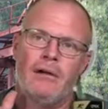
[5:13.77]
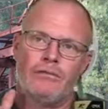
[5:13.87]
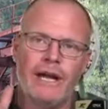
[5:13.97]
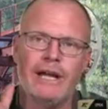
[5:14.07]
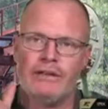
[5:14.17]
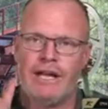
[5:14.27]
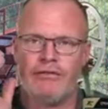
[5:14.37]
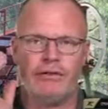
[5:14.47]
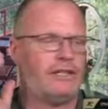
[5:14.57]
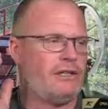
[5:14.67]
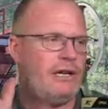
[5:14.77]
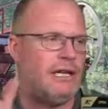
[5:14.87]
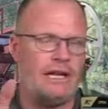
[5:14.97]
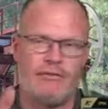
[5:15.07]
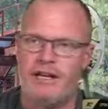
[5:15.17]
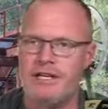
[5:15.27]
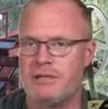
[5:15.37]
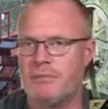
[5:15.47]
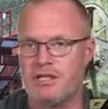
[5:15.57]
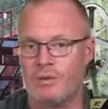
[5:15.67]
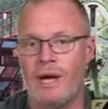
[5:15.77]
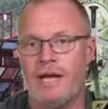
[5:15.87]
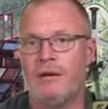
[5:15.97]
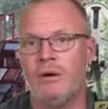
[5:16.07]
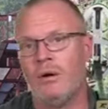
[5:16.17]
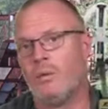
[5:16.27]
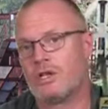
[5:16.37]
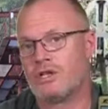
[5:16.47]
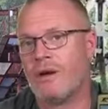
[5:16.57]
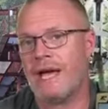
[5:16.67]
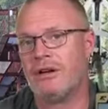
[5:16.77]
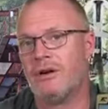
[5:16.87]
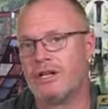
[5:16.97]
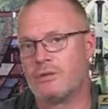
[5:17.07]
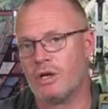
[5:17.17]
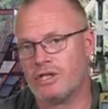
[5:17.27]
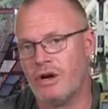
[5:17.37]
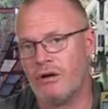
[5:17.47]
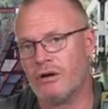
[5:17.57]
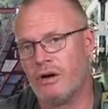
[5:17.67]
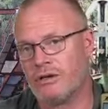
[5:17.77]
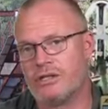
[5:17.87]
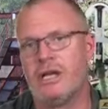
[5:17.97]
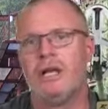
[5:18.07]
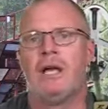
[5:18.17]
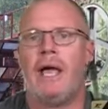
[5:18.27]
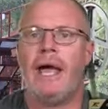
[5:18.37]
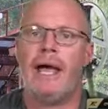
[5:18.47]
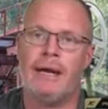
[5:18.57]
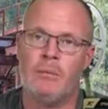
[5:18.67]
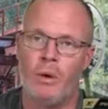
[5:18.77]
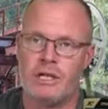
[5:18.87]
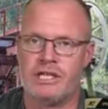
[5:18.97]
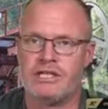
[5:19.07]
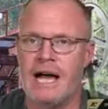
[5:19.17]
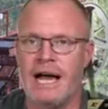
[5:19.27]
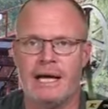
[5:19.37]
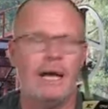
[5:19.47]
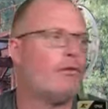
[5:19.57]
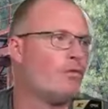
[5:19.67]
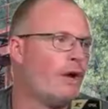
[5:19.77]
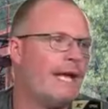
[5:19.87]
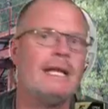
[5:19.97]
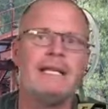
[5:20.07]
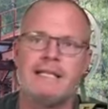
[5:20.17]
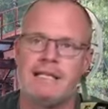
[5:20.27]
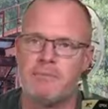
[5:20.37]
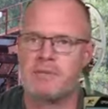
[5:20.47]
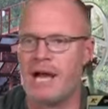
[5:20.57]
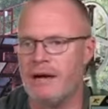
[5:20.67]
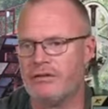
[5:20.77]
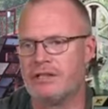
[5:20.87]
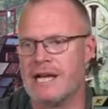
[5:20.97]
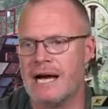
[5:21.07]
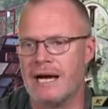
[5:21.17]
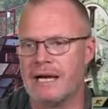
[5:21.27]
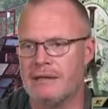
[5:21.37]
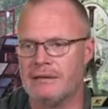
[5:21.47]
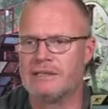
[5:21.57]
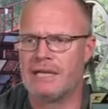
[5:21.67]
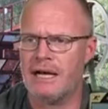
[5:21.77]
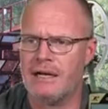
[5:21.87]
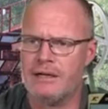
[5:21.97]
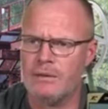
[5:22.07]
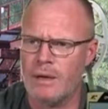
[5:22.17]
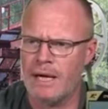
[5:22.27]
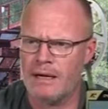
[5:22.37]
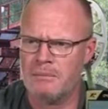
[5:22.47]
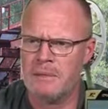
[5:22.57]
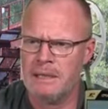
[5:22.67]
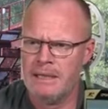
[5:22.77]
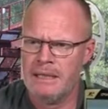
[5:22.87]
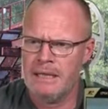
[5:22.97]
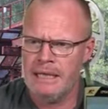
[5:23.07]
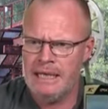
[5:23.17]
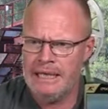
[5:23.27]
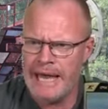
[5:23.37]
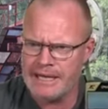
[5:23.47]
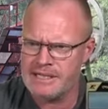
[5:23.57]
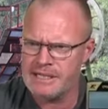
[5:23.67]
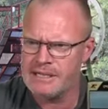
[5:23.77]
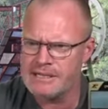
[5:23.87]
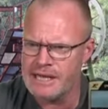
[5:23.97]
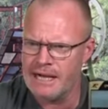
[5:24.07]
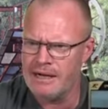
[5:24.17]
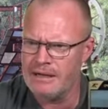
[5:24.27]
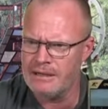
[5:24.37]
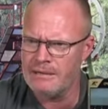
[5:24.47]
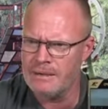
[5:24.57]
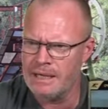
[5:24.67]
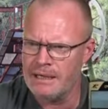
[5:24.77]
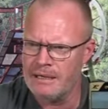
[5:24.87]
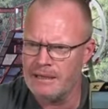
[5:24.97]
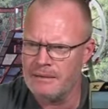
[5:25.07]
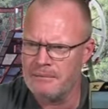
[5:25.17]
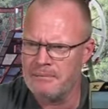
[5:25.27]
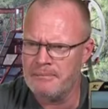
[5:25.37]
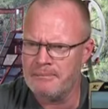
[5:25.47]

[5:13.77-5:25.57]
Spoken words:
real definition between what's ground noise, what's hot rocks, and what's a target. It really zips over a target. So yes. So